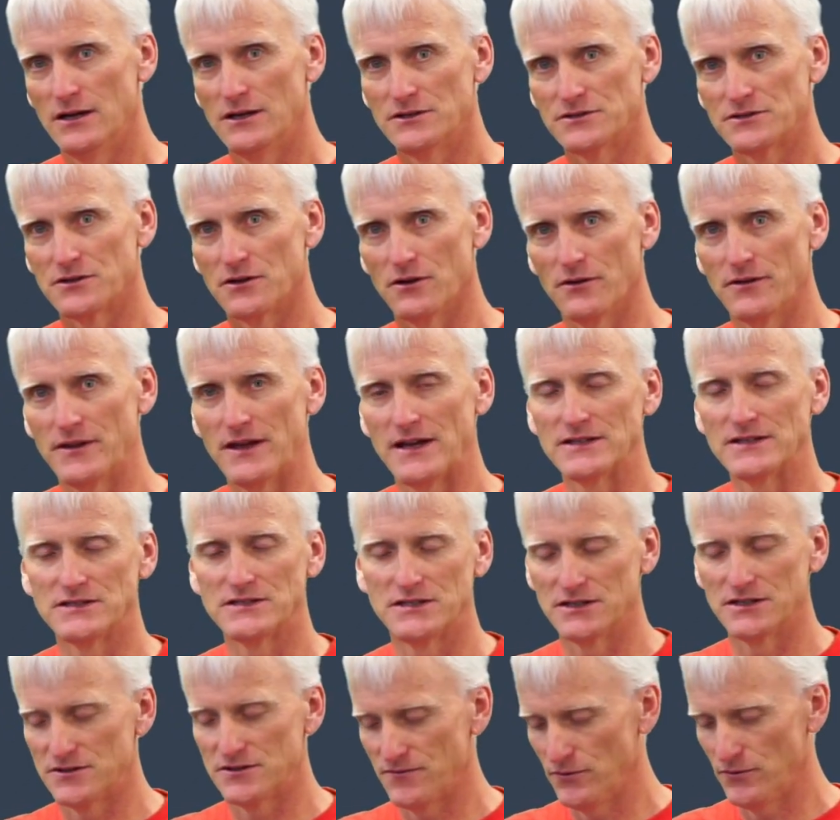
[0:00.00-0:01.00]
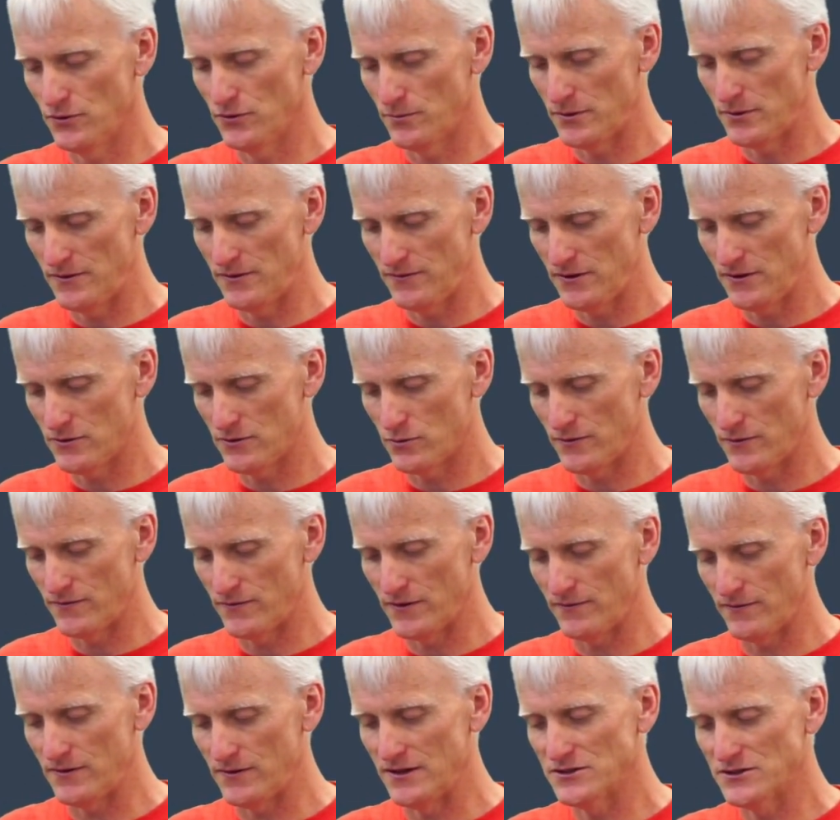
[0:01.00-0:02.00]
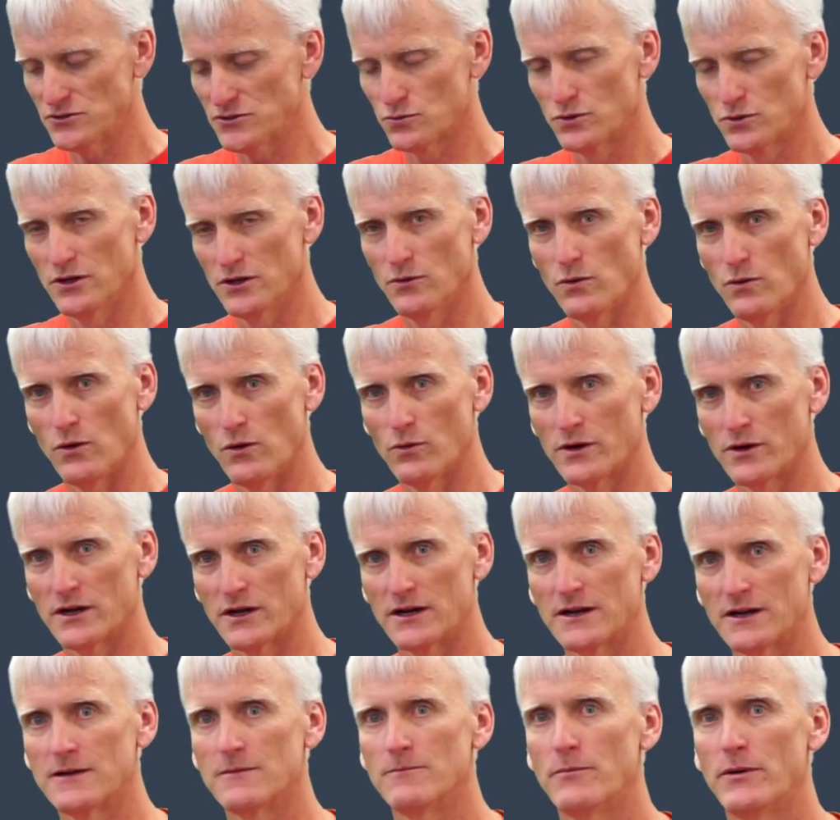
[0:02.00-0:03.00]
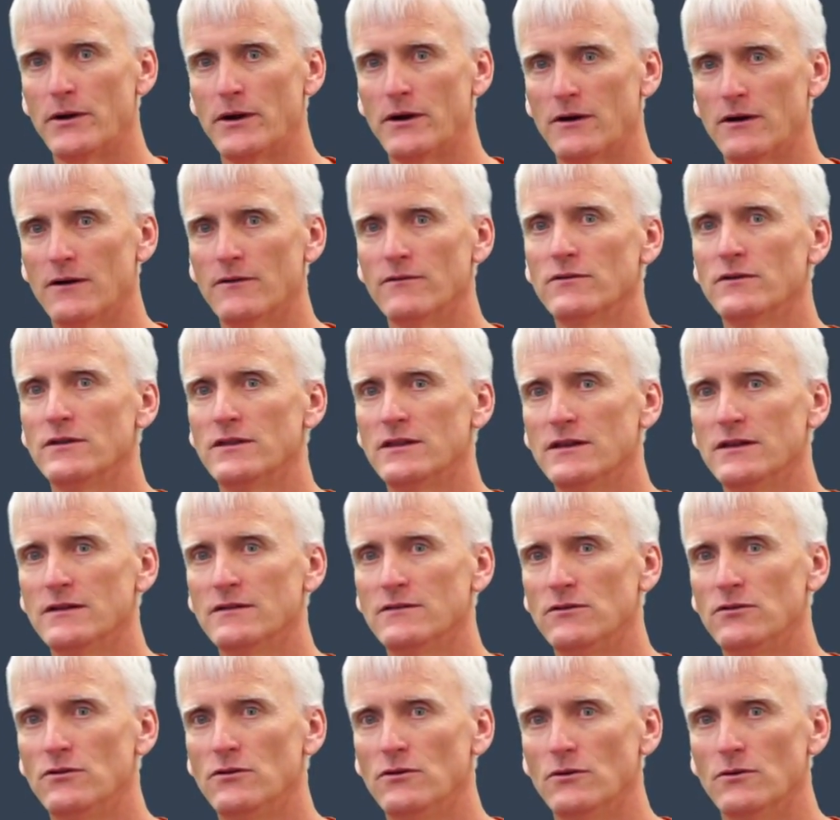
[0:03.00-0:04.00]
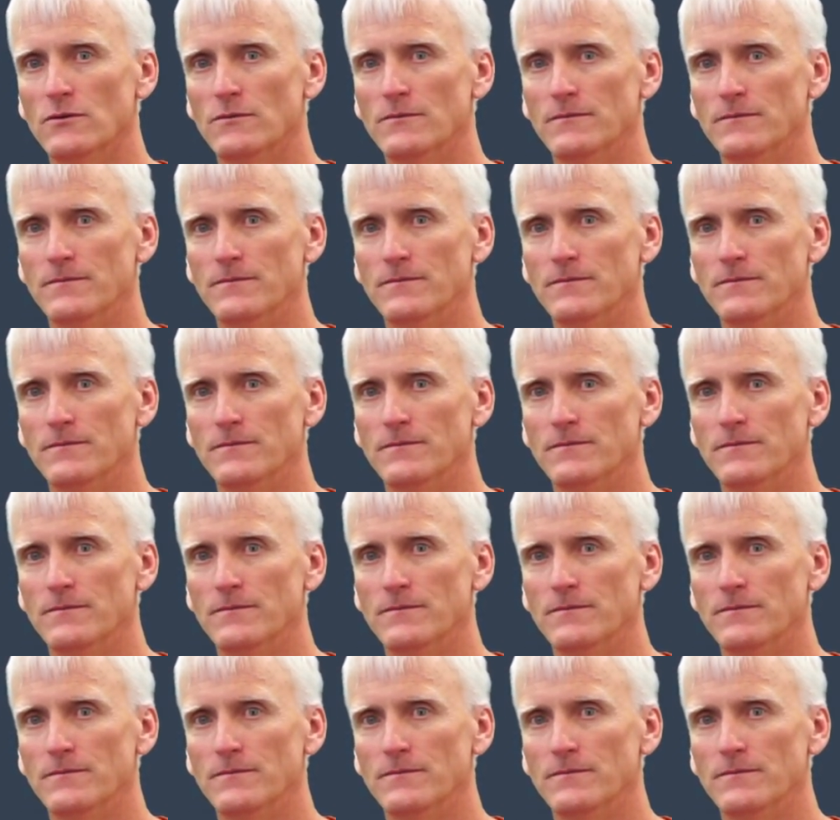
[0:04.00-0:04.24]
So that's this Fluke PV350. This is really what we're going to compare everything to.